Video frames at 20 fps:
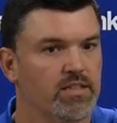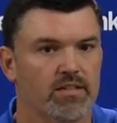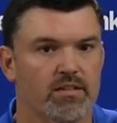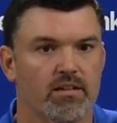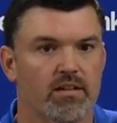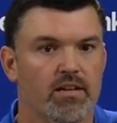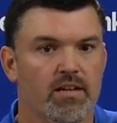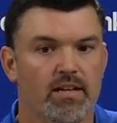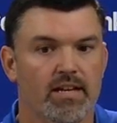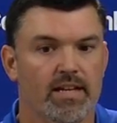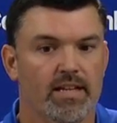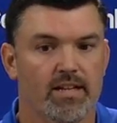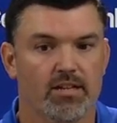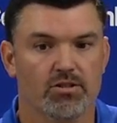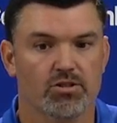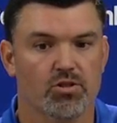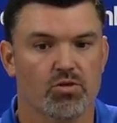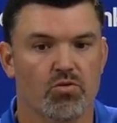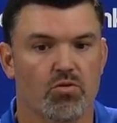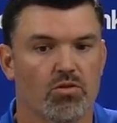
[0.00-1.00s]
And
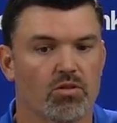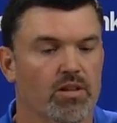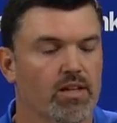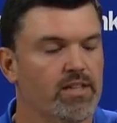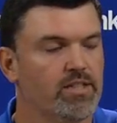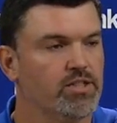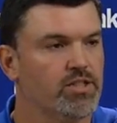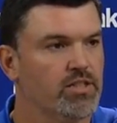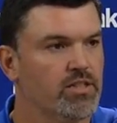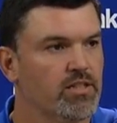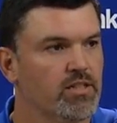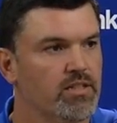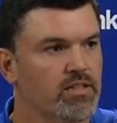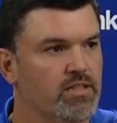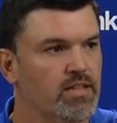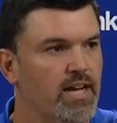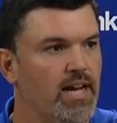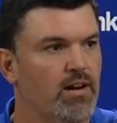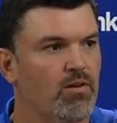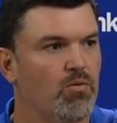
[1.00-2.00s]
there's a correlation to
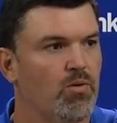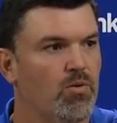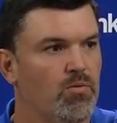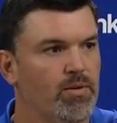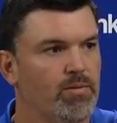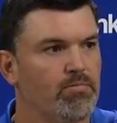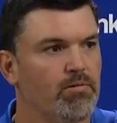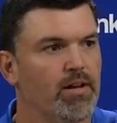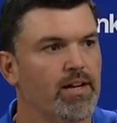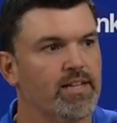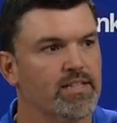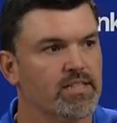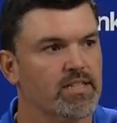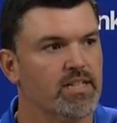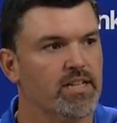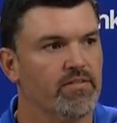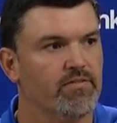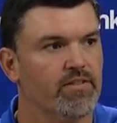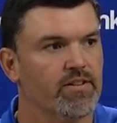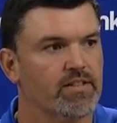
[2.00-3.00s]
how well we played as a
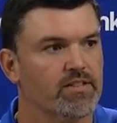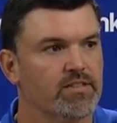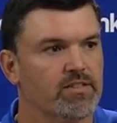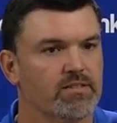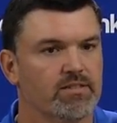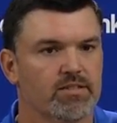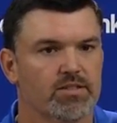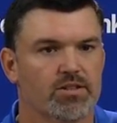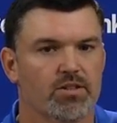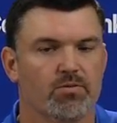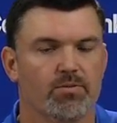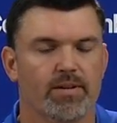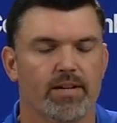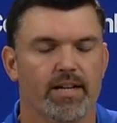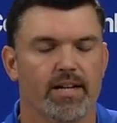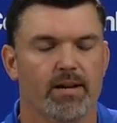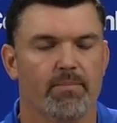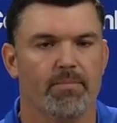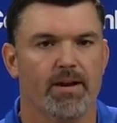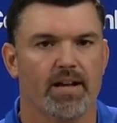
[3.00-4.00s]
defense. So we need
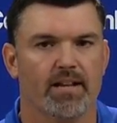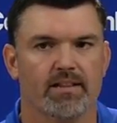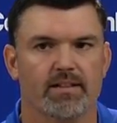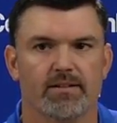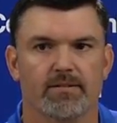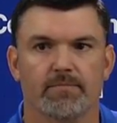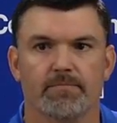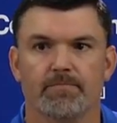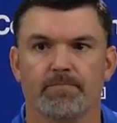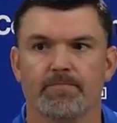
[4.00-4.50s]
to get back there.